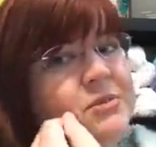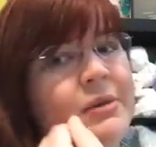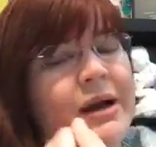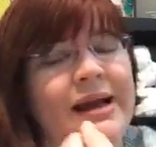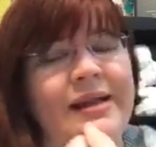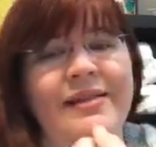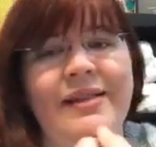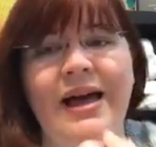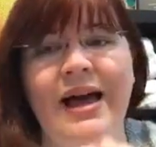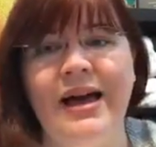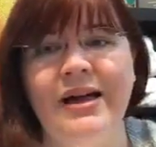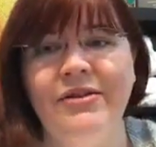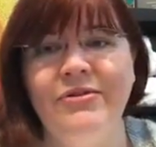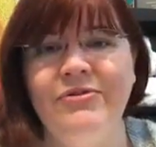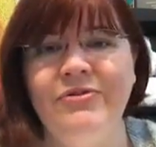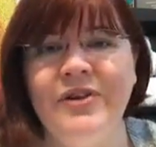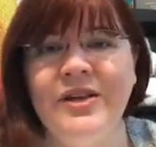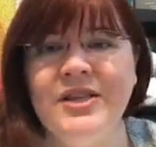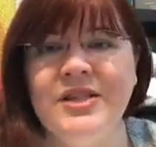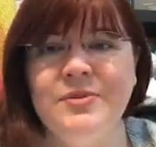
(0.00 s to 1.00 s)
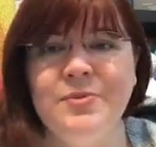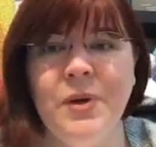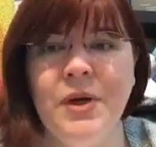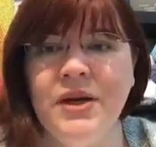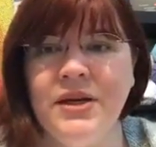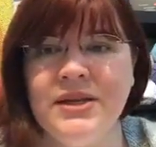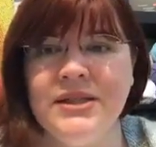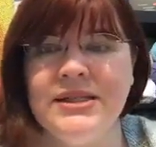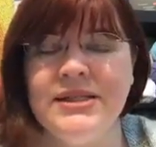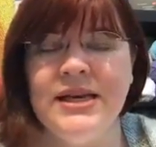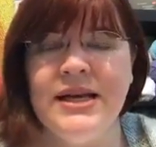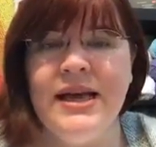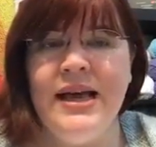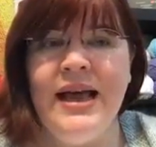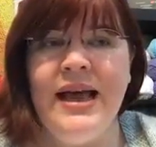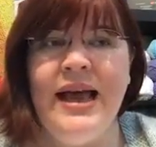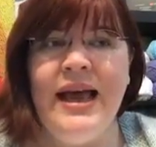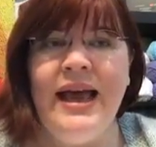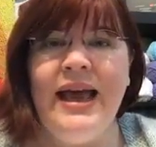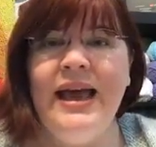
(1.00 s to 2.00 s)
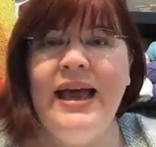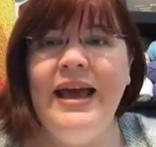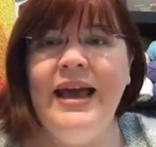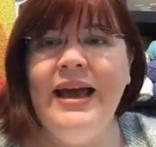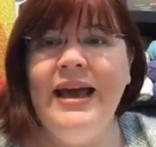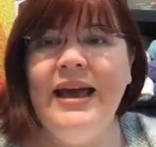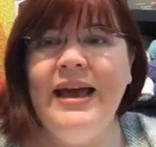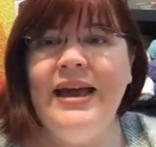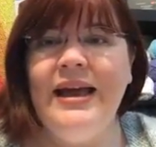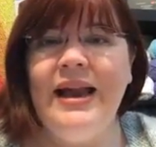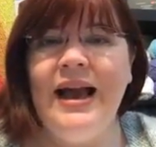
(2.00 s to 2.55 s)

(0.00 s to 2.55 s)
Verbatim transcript: my live Facebooks. And